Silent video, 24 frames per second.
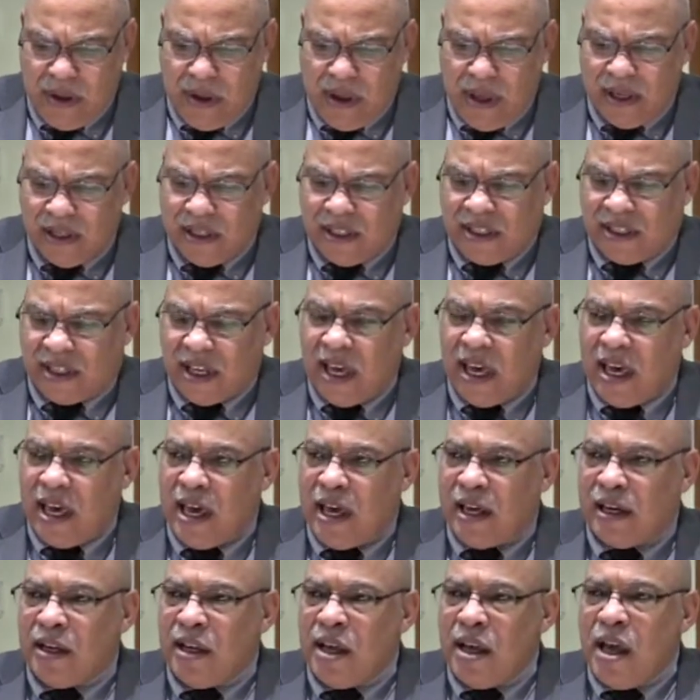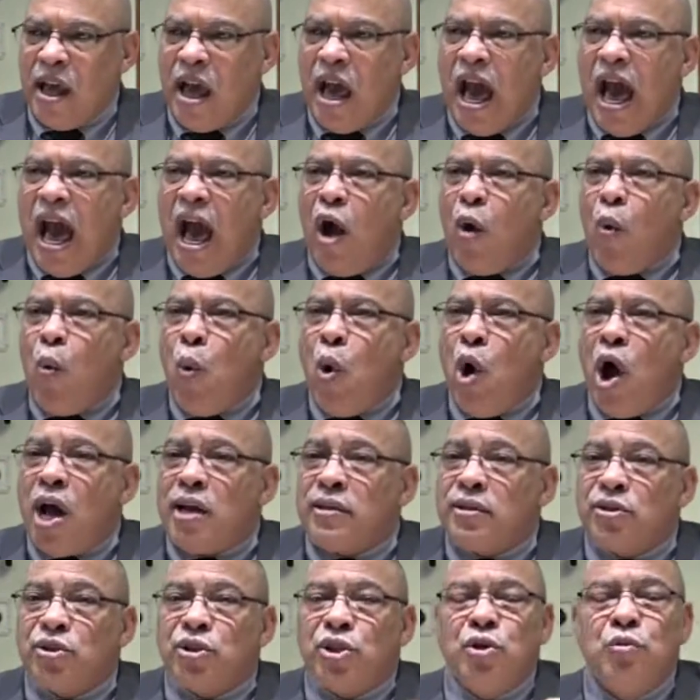and said, I
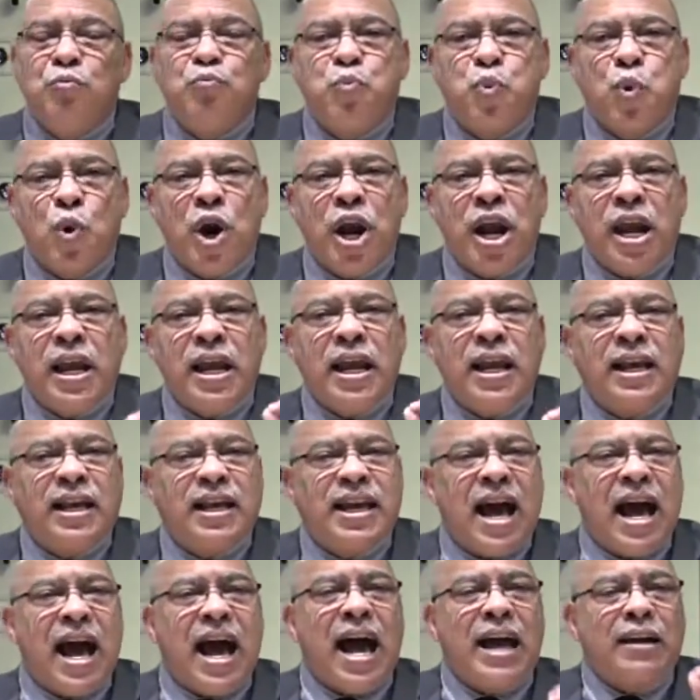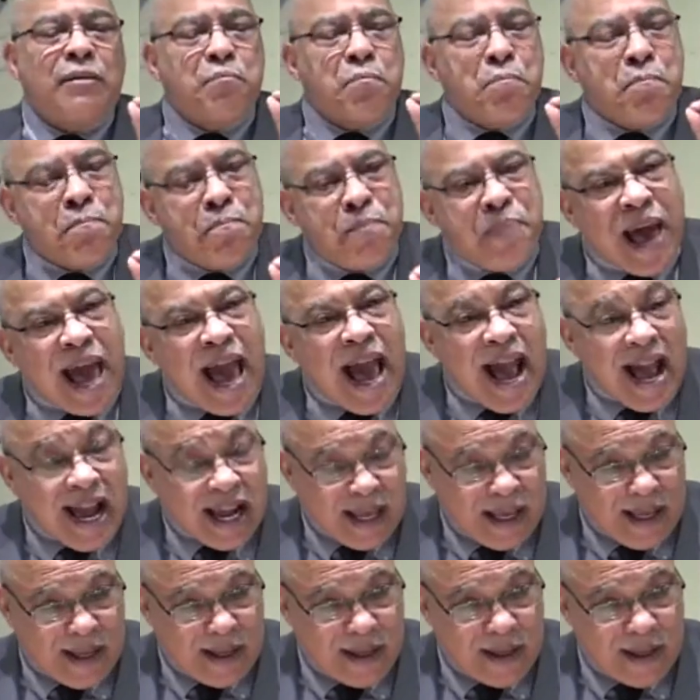want to bring God
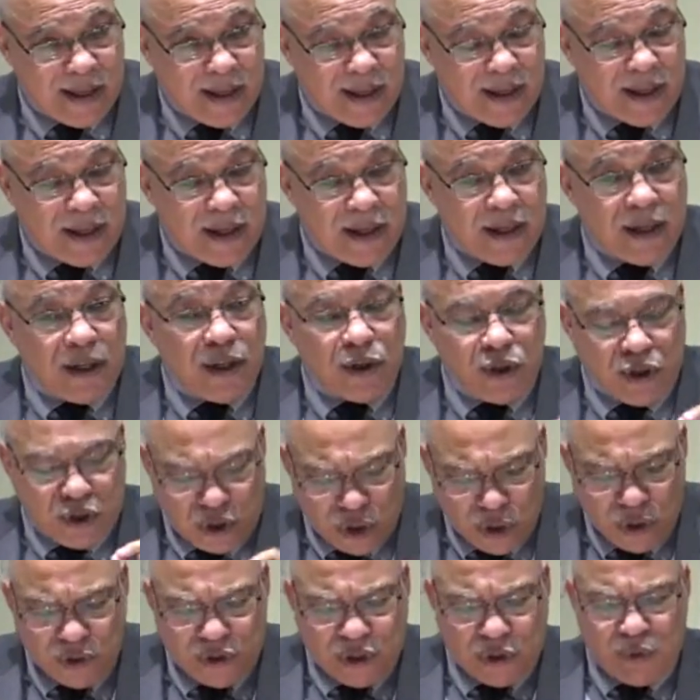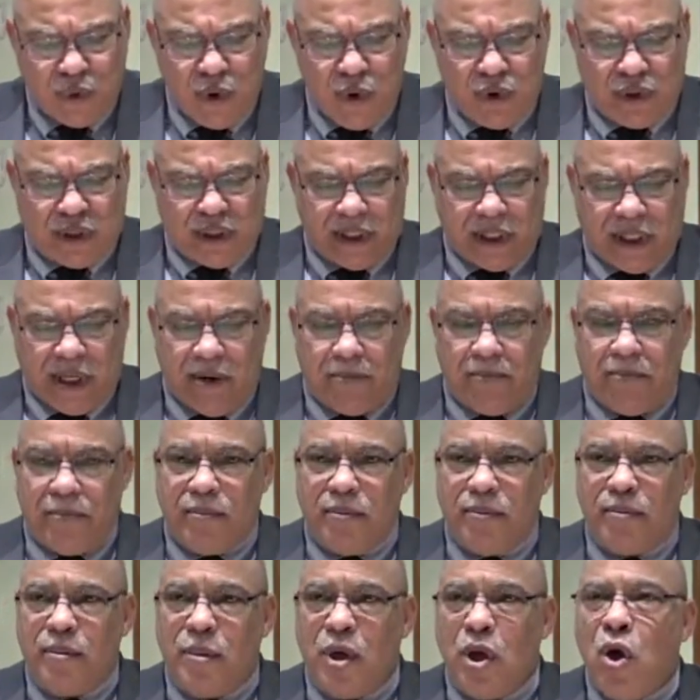back to Jerusalem.
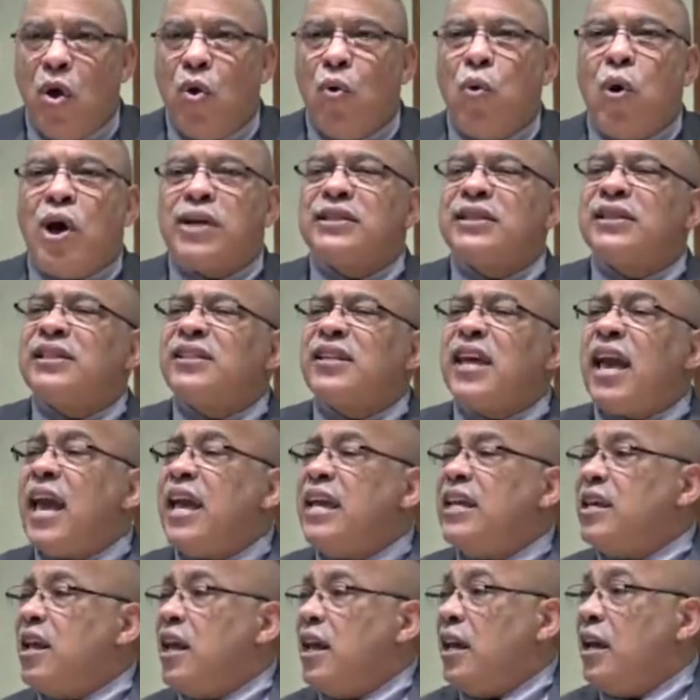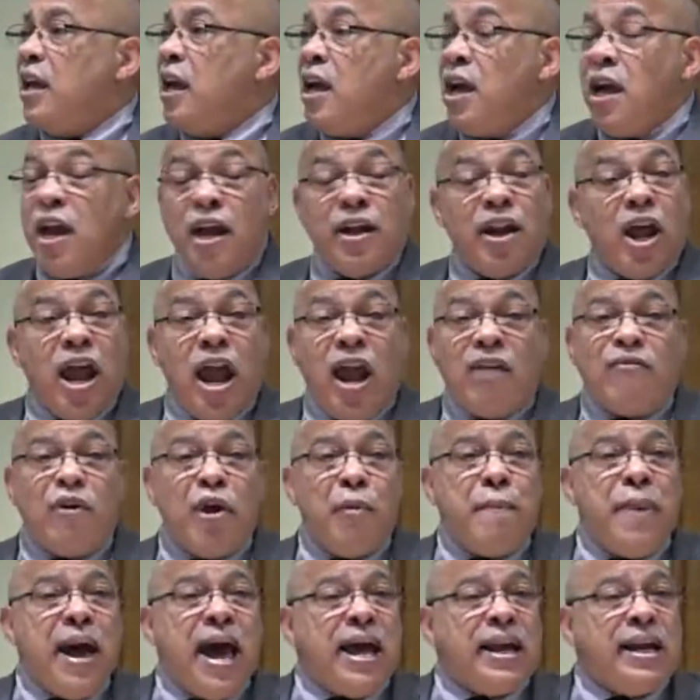What say ye? And
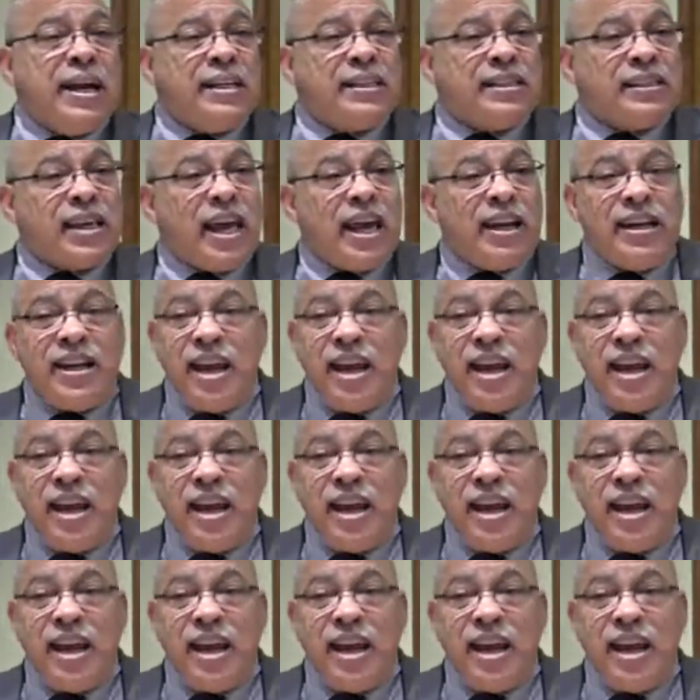everybody said,